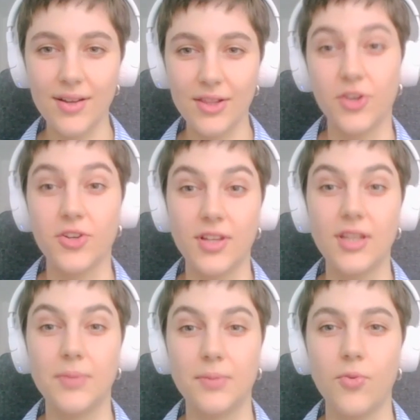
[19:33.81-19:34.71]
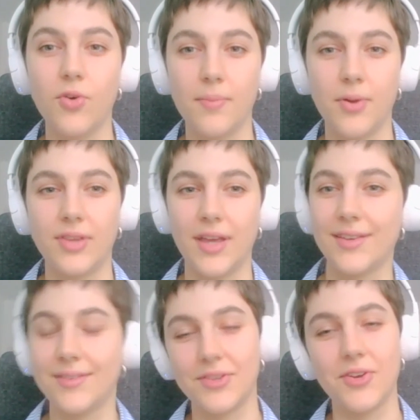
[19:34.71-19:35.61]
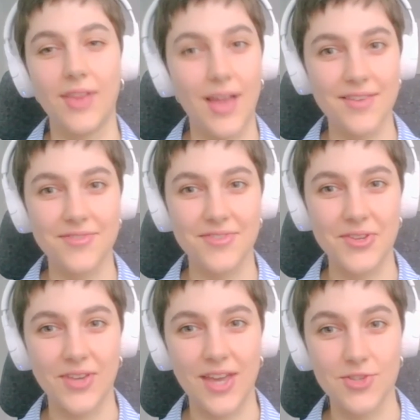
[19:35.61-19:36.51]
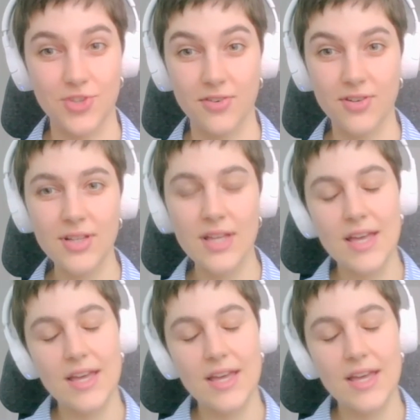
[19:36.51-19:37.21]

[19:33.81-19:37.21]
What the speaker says: learn a little bit more about like your life in UK in general,